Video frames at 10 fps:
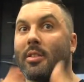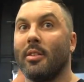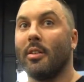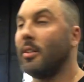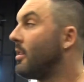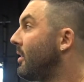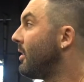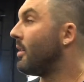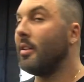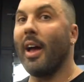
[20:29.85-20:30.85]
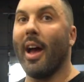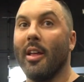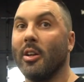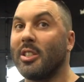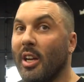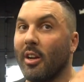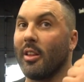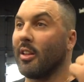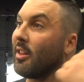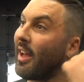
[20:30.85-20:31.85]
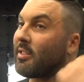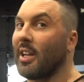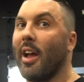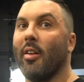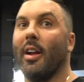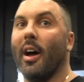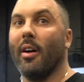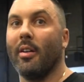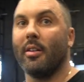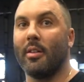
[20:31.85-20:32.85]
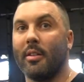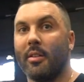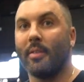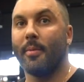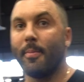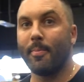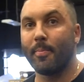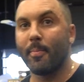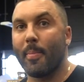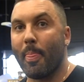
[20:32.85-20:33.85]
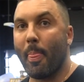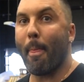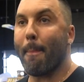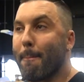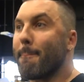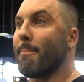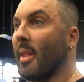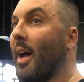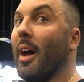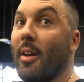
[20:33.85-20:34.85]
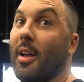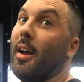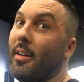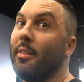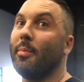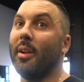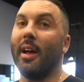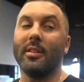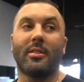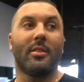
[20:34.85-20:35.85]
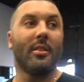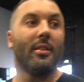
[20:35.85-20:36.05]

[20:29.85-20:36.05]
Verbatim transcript: It'll be awesome. Yeah, you're just hearing on the left side right now. That's because the high, one of the highlights of the gym. Yeah, yeah, nice.